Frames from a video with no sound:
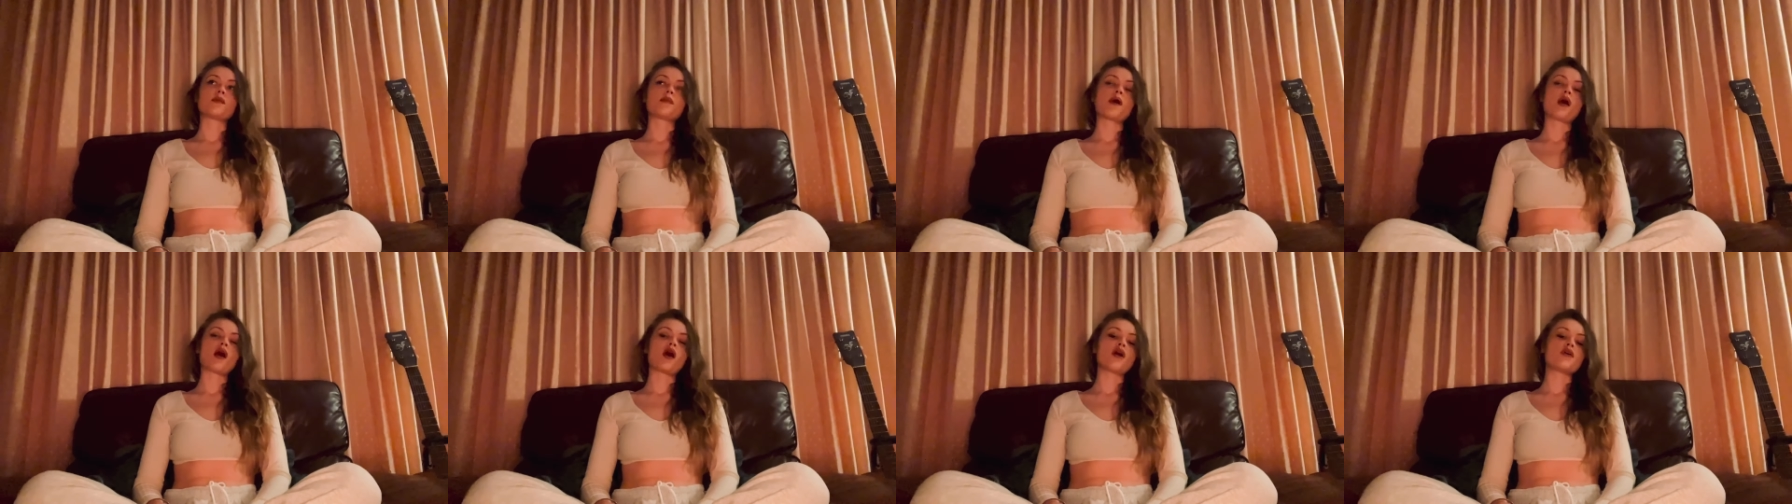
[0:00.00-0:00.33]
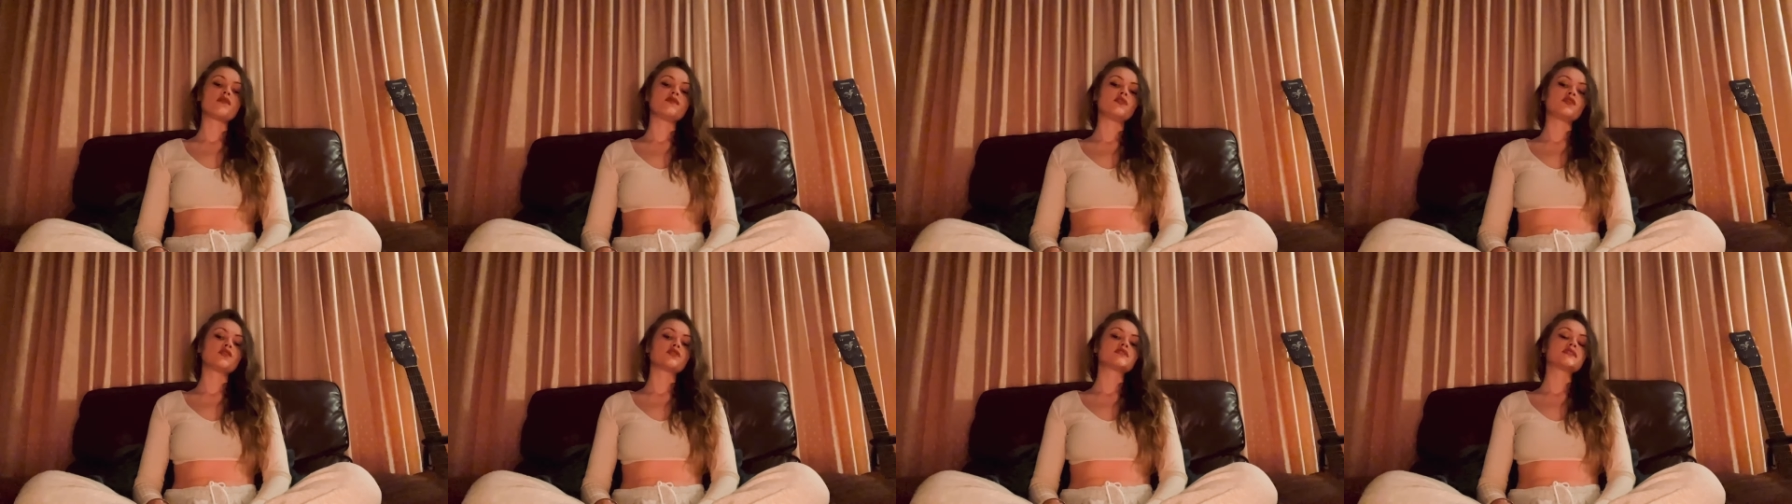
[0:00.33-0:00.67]
part
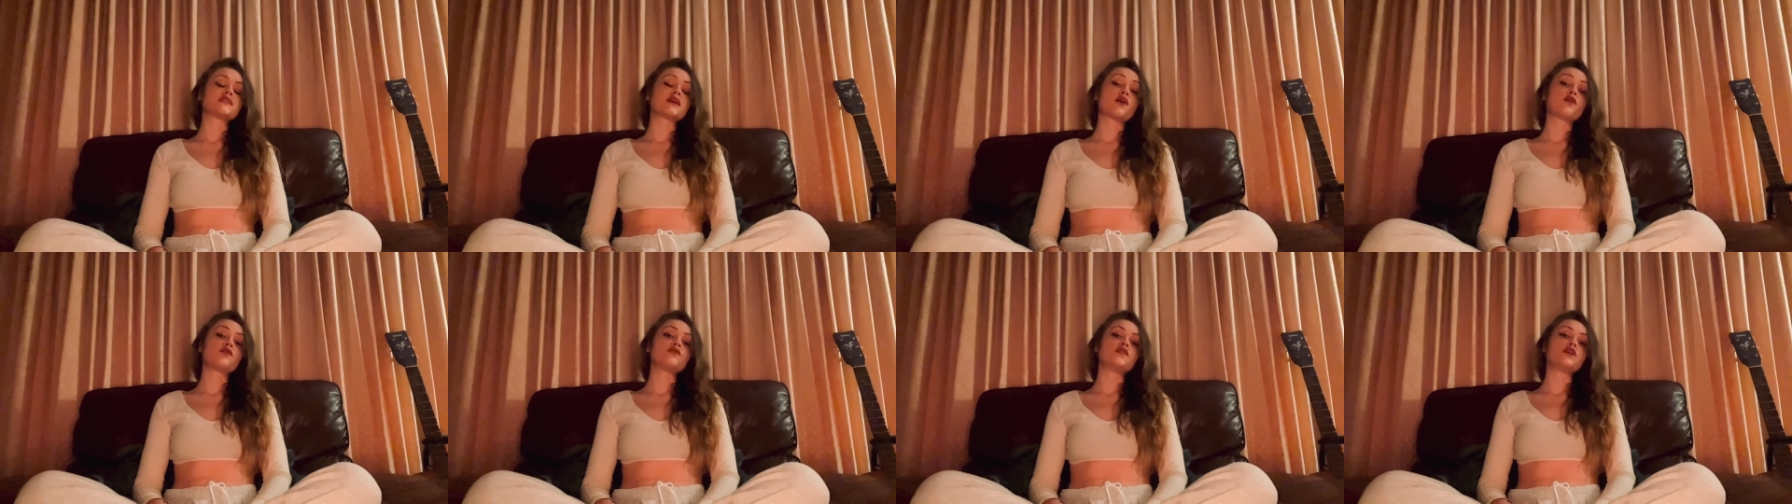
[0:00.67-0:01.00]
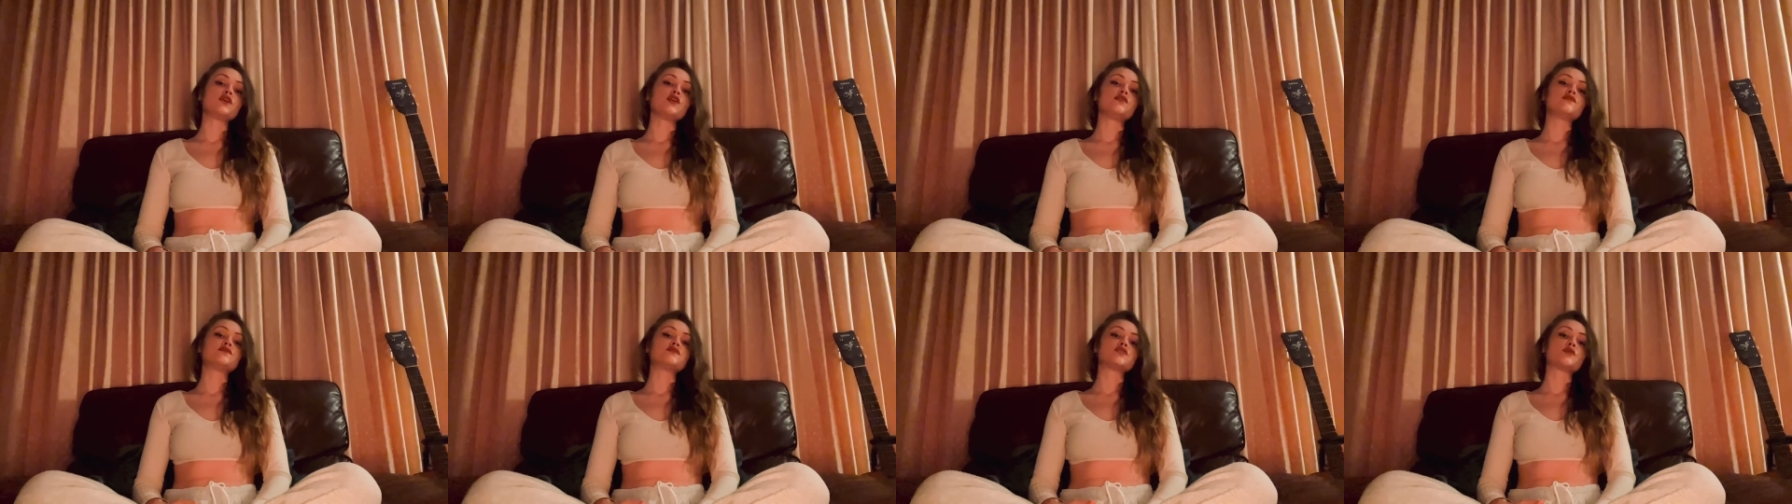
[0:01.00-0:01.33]
of yourself that
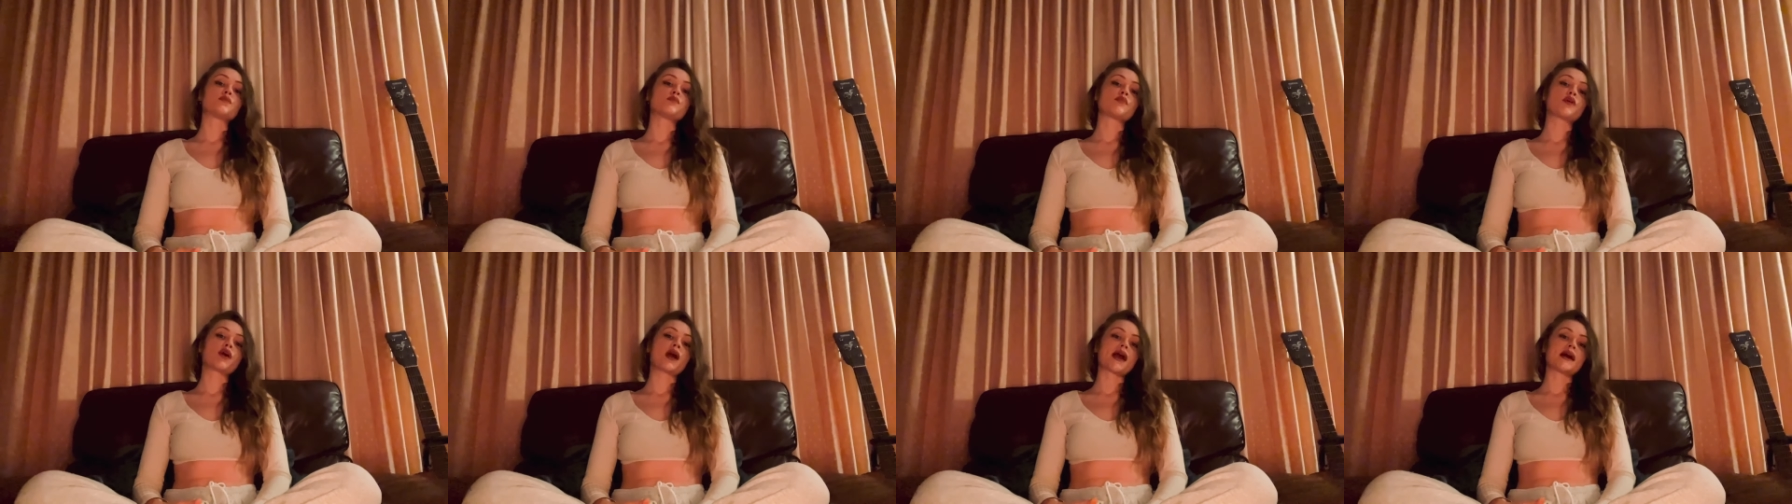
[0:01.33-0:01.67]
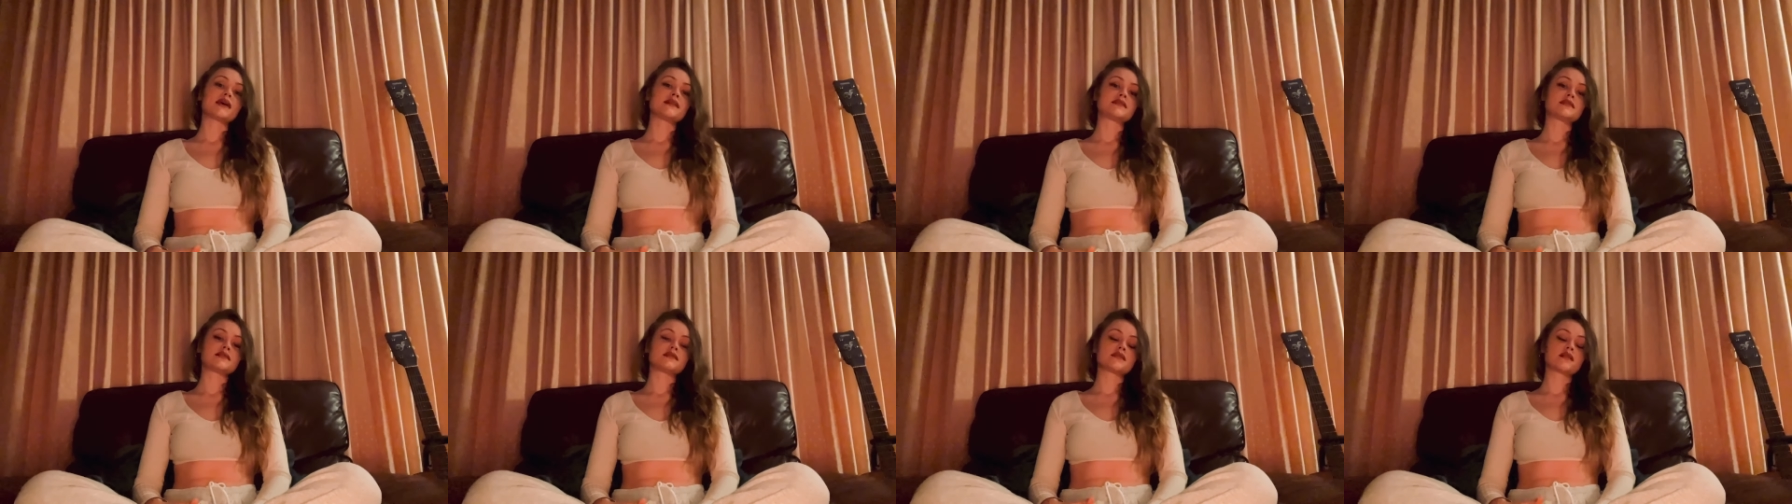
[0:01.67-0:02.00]
you've
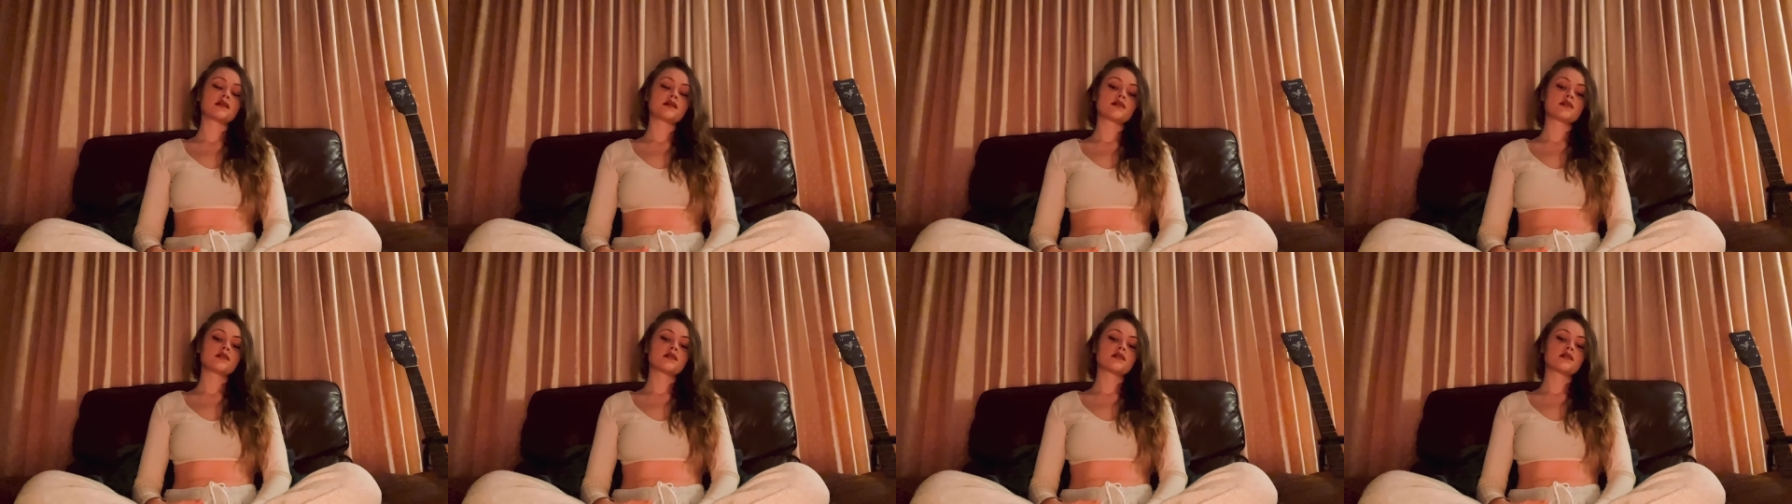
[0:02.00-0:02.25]
suppressed.